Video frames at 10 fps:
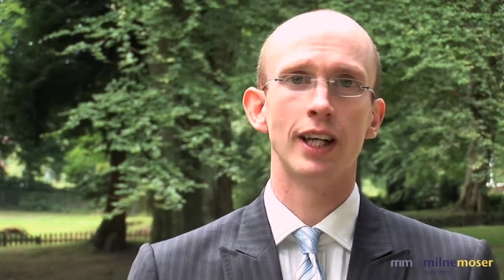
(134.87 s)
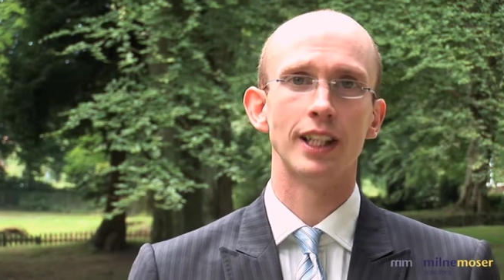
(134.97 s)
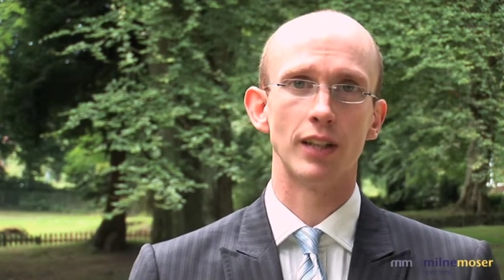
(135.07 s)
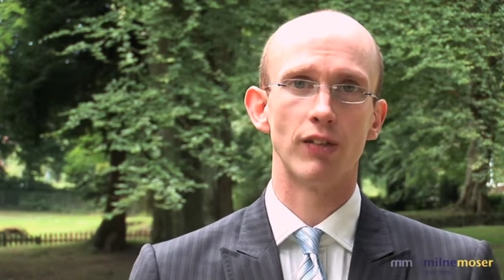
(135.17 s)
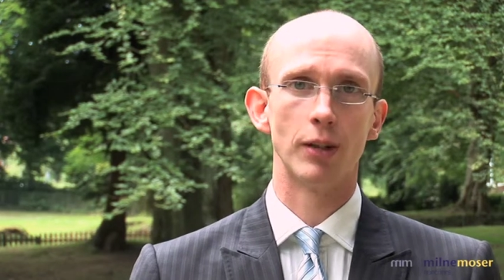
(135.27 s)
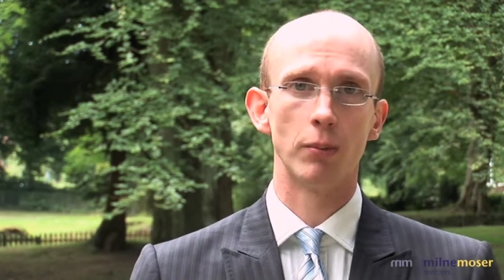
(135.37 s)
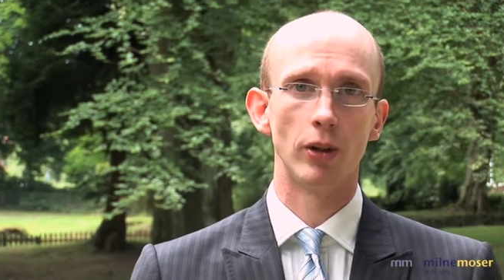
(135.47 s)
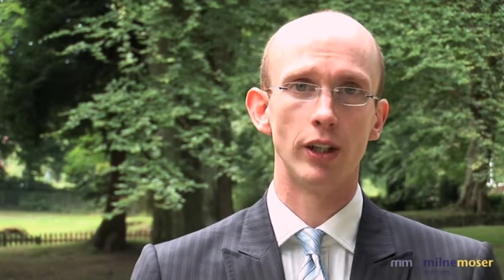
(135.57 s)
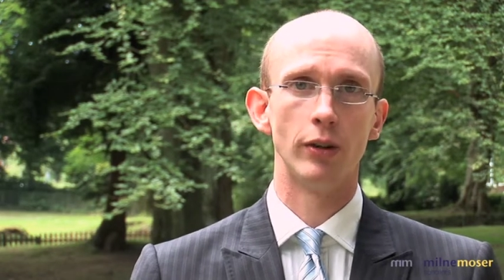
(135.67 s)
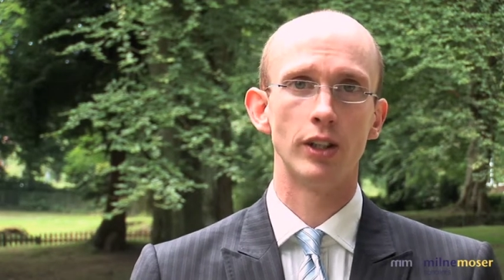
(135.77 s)
as every
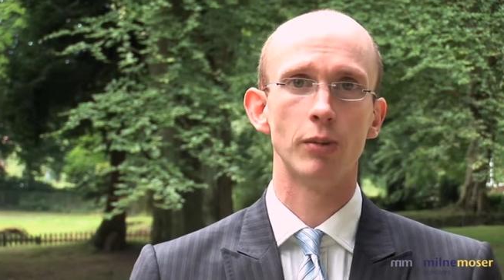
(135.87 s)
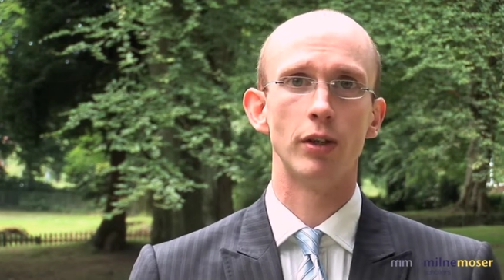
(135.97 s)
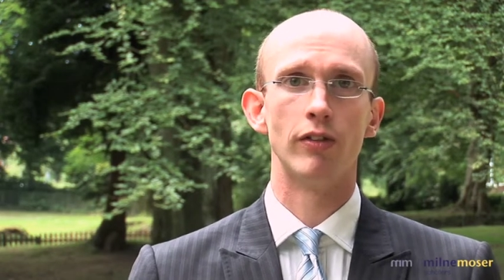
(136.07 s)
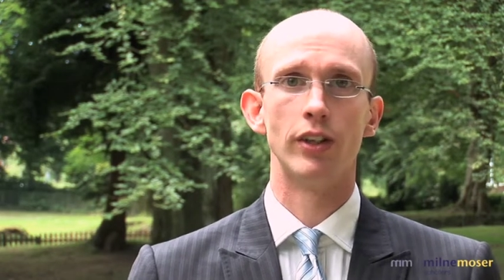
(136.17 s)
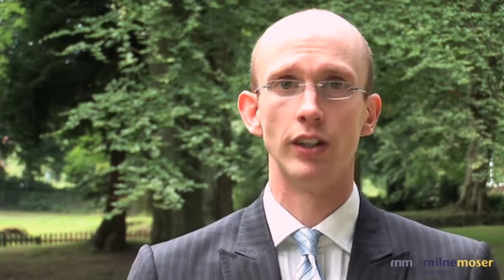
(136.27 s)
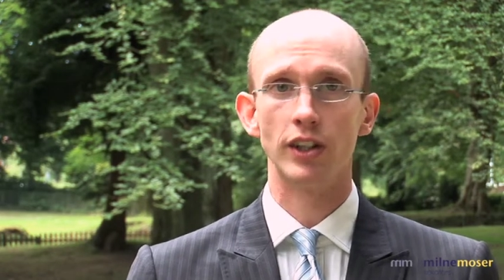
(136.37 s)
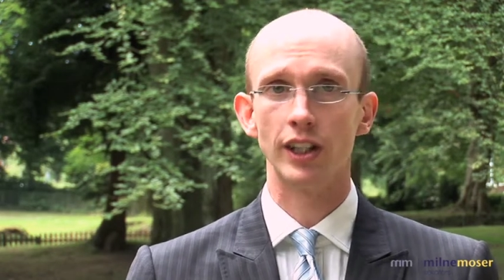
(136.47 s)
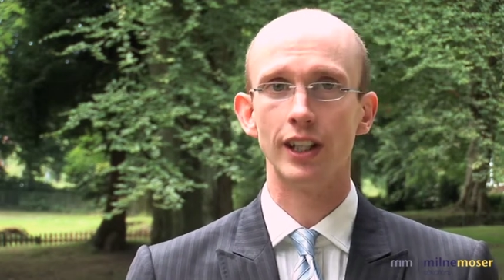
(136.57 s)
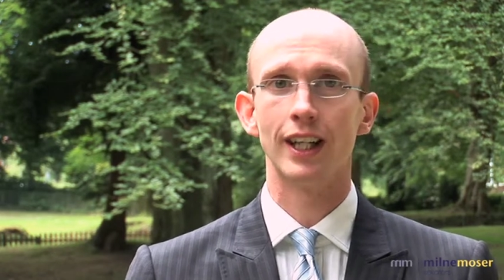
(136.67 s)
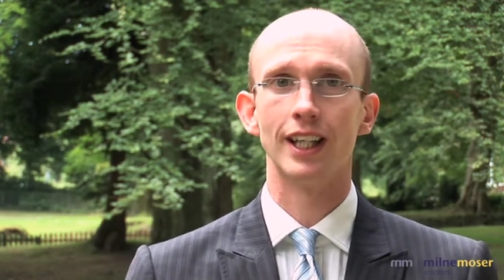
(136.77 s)
employee who is subject to
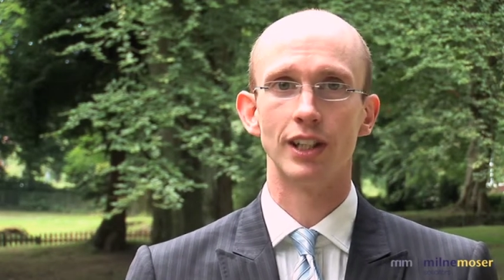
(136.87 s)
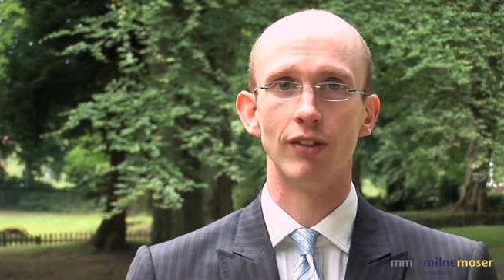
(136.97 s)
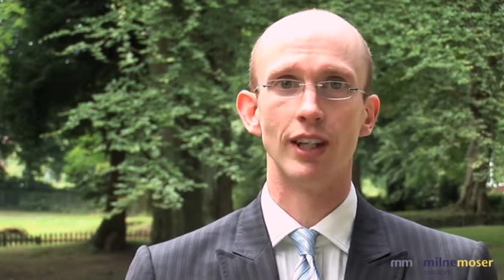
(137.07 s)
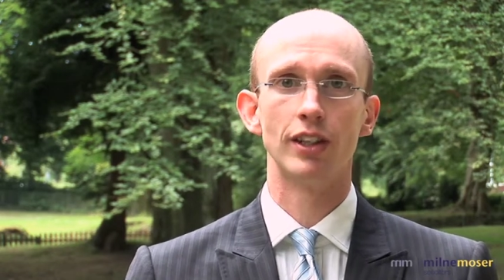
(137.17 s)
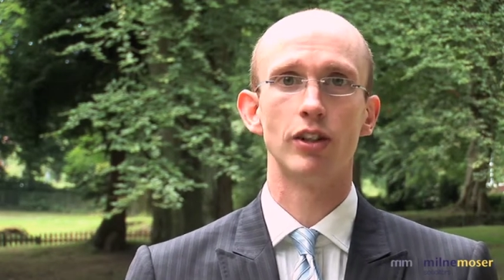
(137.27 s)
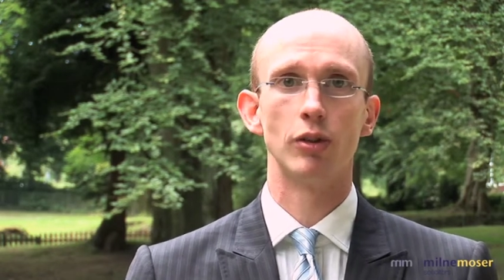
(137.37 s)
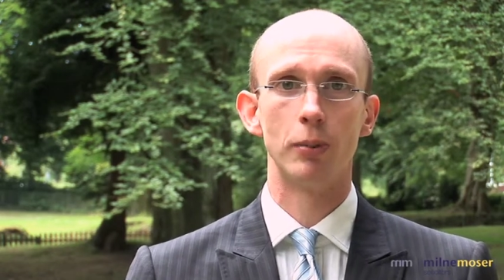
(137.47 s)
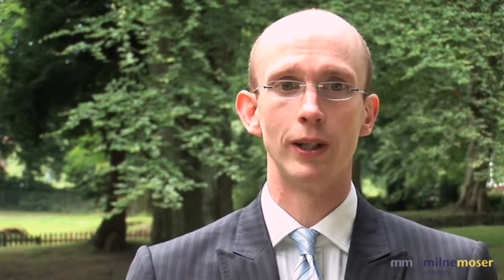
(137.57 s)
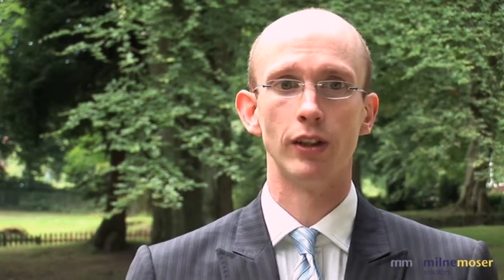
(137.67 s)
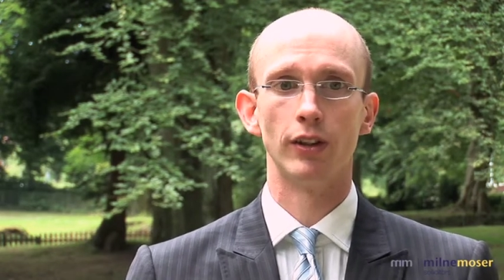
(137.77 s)
redundancy has the right to
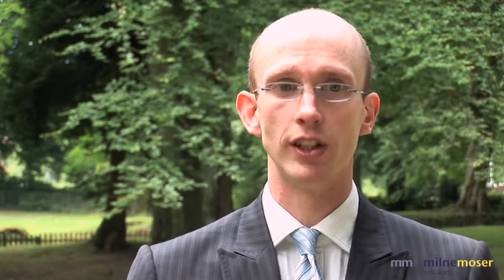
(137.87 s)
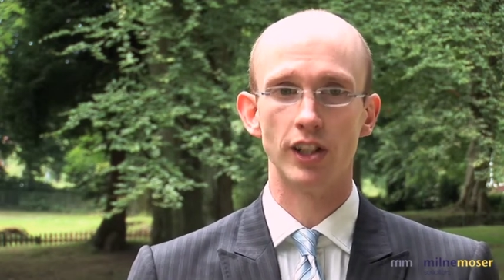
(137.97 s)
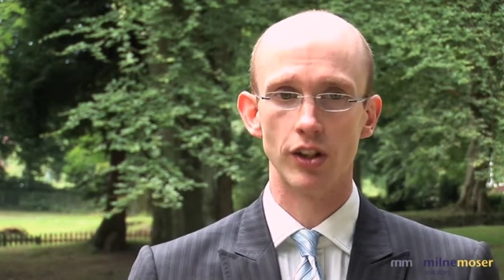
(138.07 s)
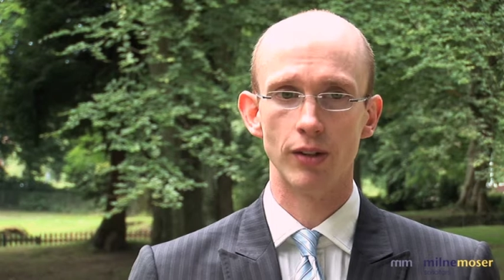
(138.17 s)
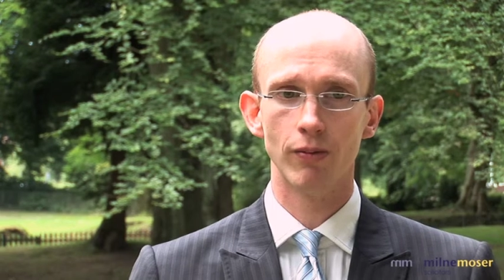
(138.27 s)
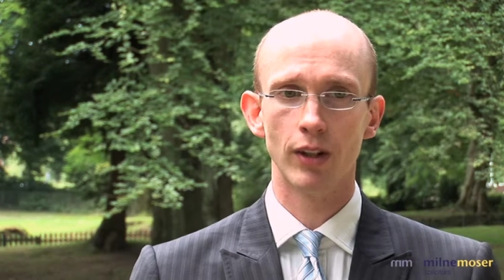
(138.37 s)
appeal your decision.